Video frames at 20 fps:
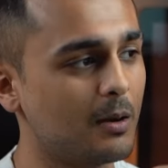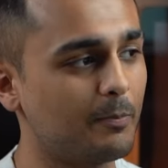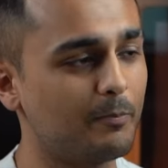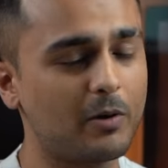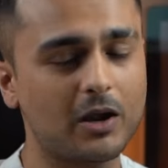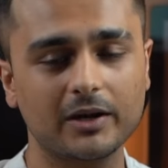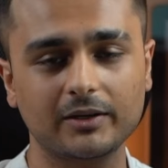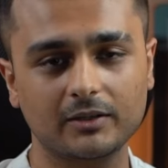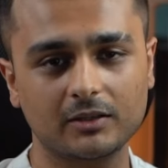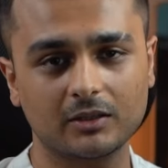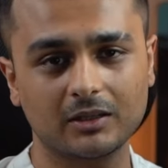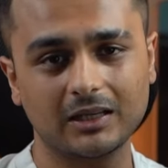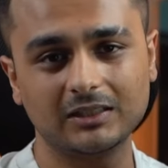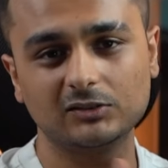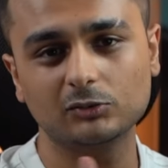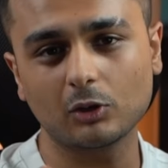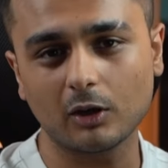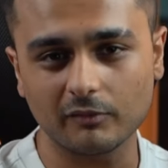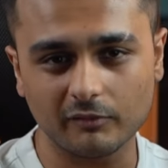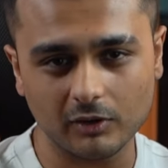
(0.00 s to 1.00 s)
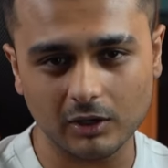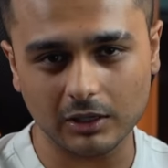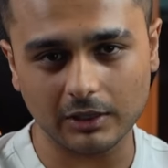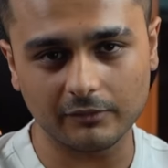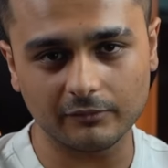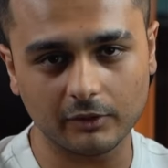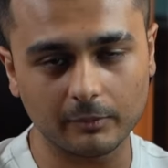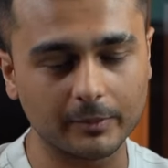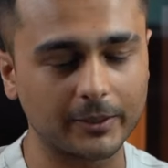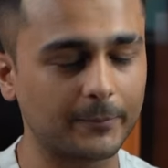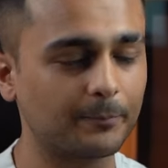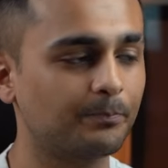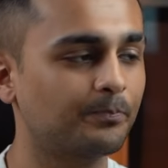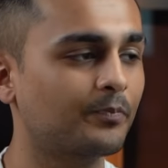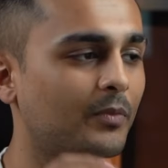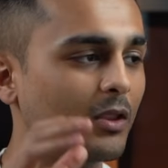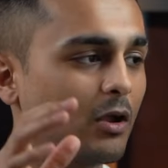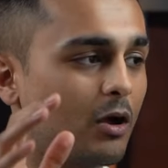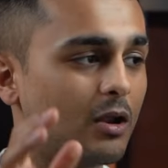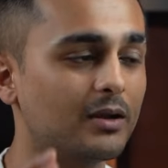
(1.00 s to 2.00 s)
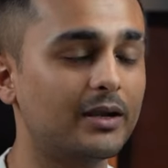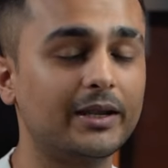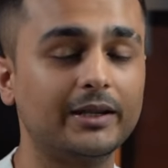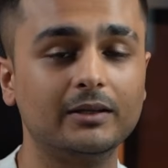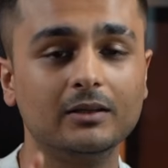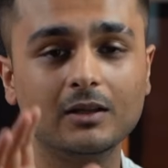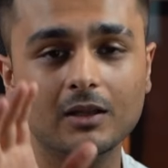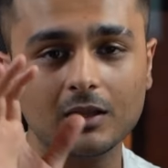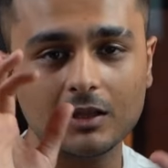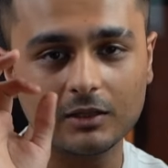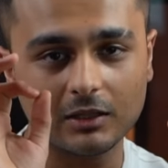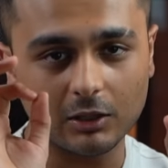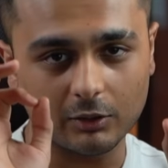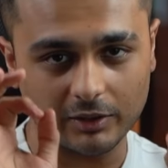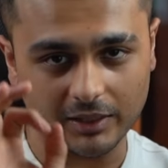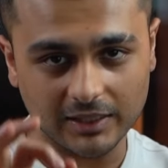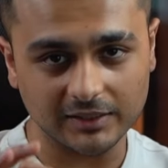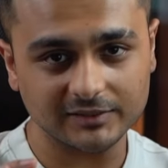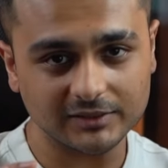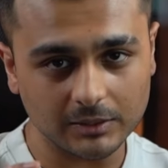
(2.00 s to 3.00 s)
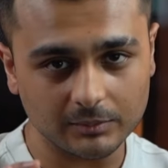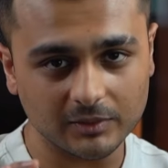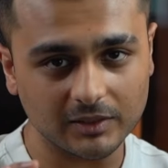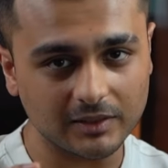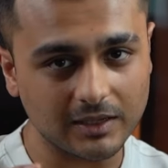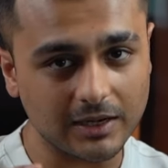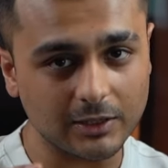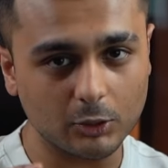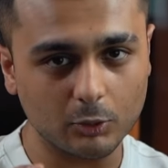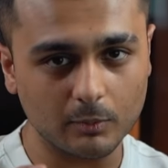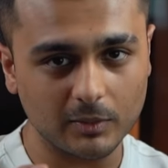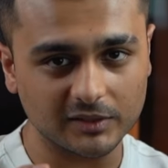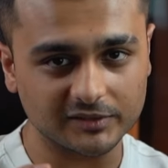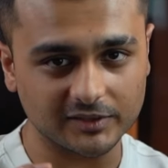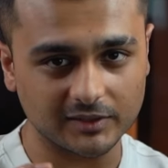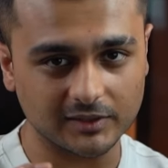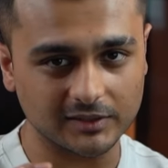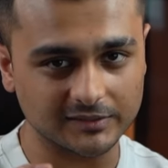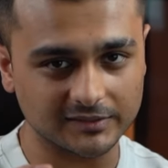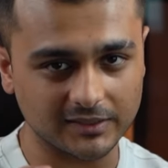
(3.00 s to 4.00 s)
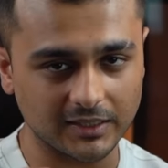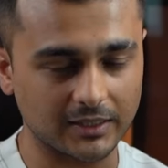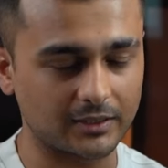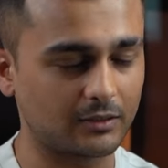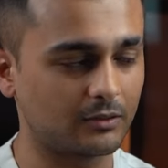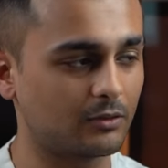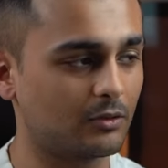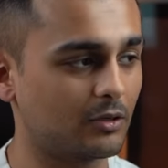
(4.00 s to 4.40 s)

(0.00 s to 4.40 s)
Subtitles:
But it's not working for me. All right. Now, here's something that you must understand.